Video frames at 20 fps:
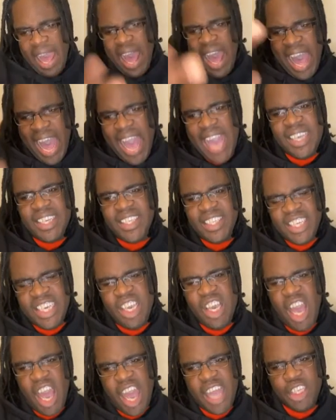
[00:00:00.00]
I
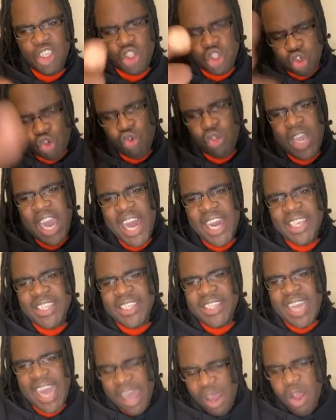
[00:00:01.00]
see her true
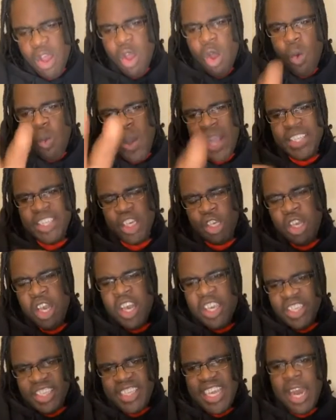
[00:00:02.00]
colors now. When she
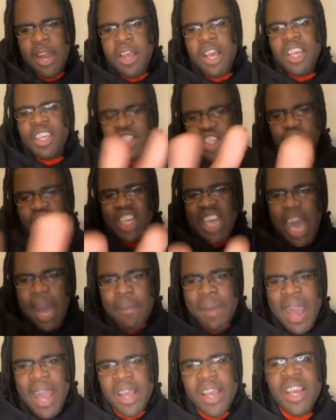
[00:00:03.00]
she said she she
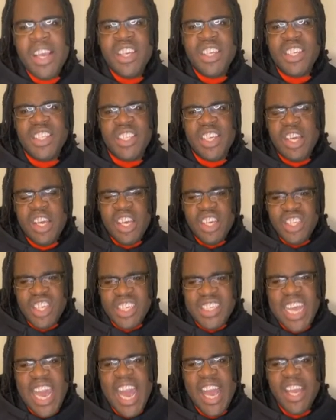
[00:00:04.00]
come out, she, she
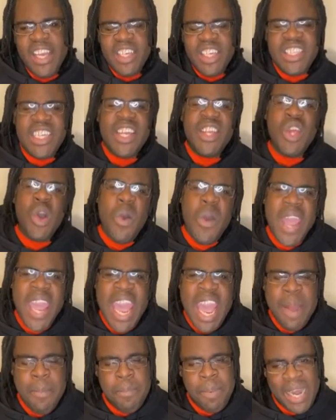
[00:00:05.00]
said she said don't
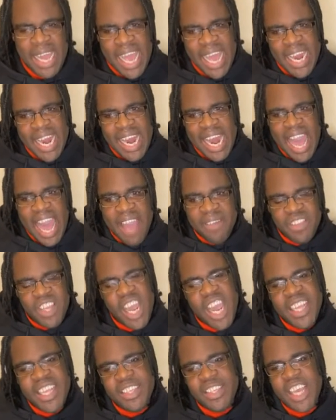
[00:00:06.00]
even play the live.
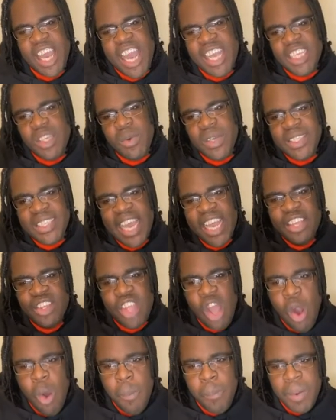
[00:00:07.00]
Tati, Tati was saying
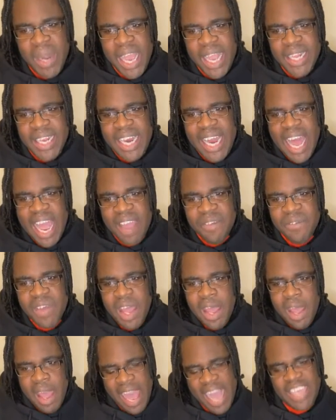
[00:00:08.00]
don't play the live.
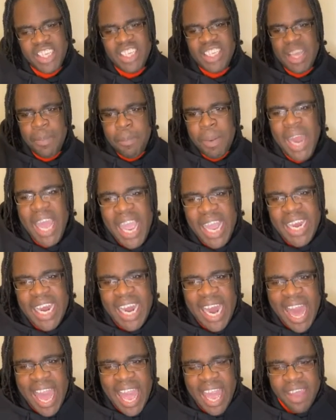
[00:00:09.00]
I said play the
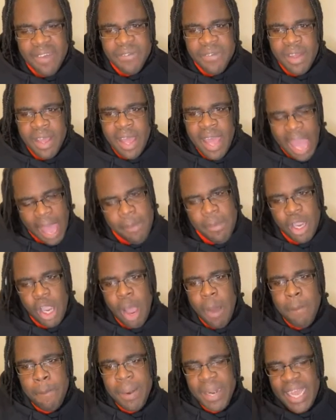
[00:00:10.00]
live. I'm a
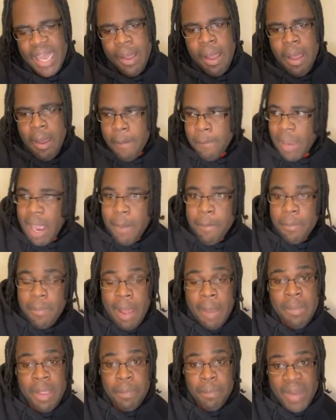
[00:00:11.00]
complete. Come,
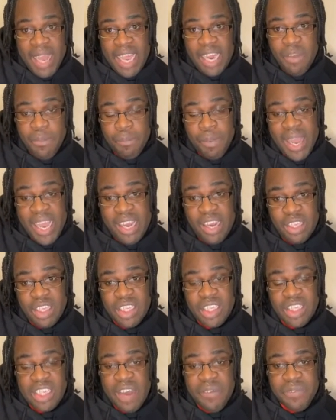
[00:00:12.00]
I mean play the play the, the
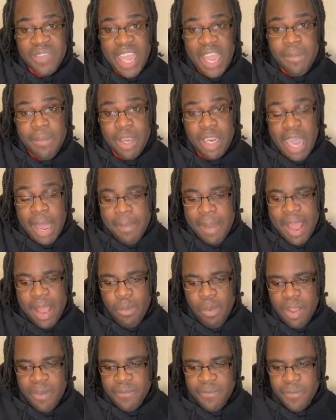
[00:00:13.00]
stuff they even come
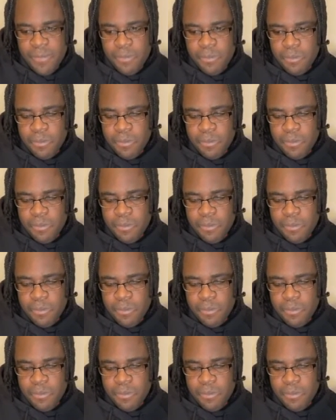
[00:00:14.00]
out with.